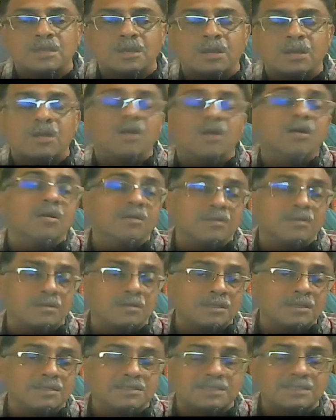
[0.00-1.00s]
hone
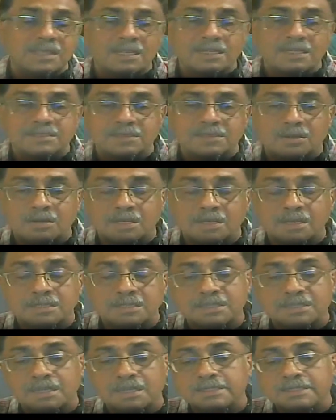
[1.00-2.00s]
his skills or her
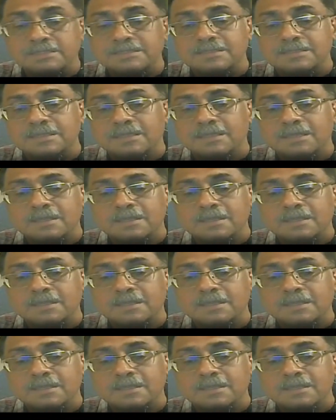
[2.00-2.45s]
skills,